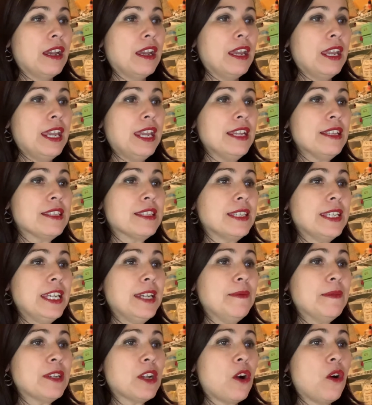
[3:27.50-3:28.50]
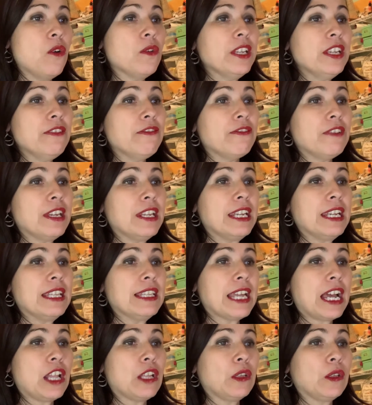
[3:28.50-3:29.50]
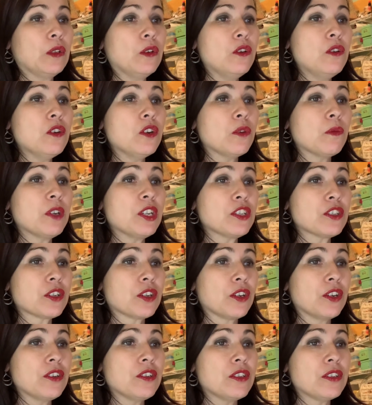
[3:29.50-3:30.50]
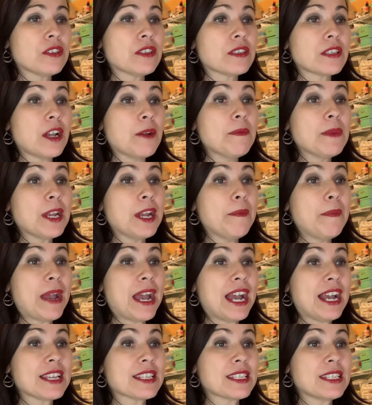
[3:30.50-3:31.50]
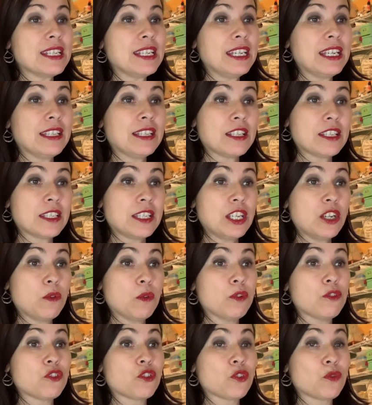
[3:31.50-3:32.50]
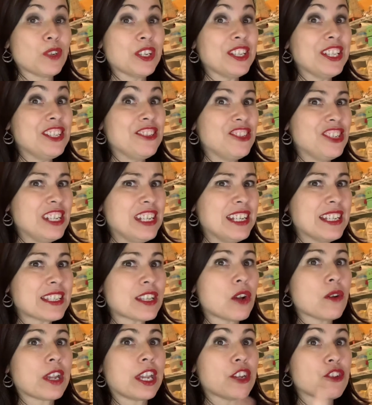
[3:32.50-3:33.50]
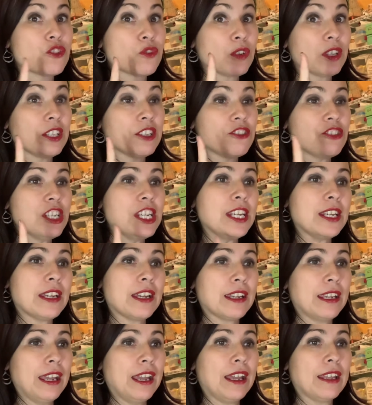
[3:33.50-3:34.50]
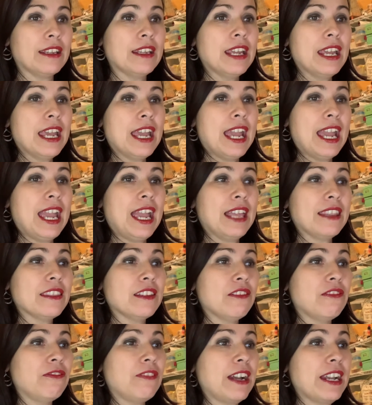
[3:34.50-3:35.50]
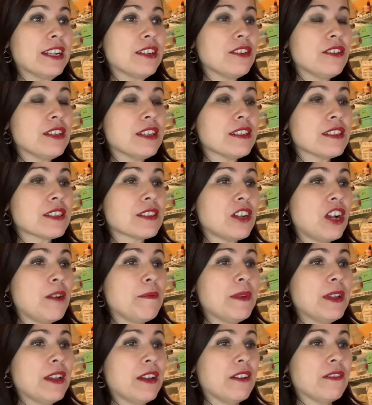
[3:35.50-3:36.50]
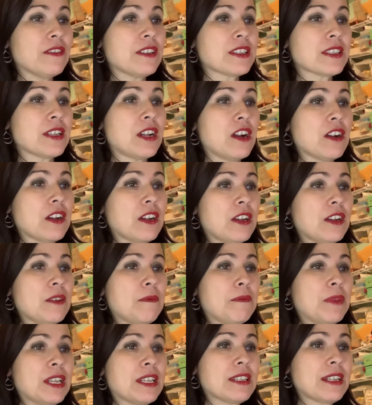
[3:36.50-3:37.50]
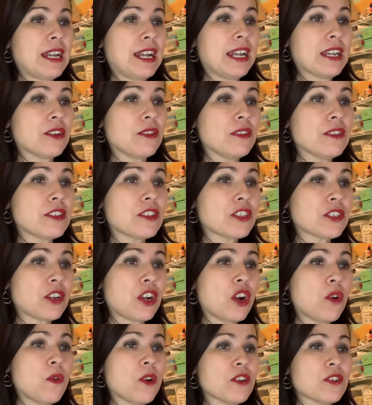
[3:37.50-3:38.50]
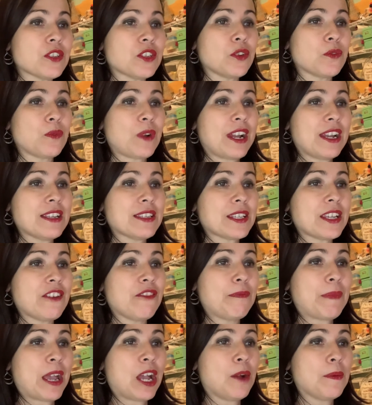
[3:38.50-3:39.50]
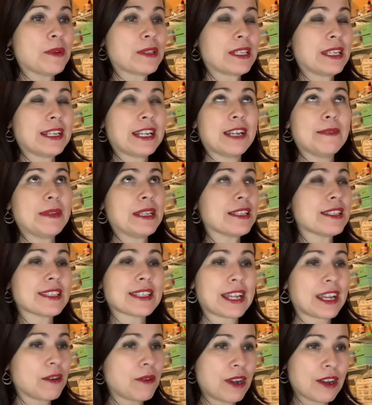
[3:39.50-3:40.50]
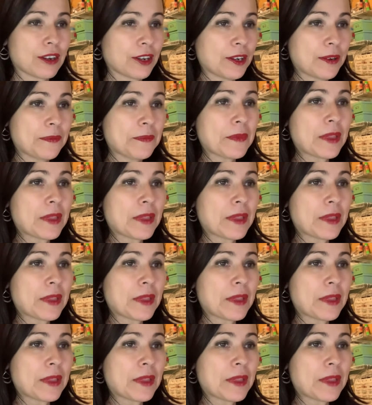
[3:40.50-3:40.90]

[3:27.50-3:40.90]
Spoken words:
It seemed only fitting that Luke returned to some capacity in the sequel trilogies, trilogy again, and the final installment of the saga be titled Star Wars: The Rise of Skywalker.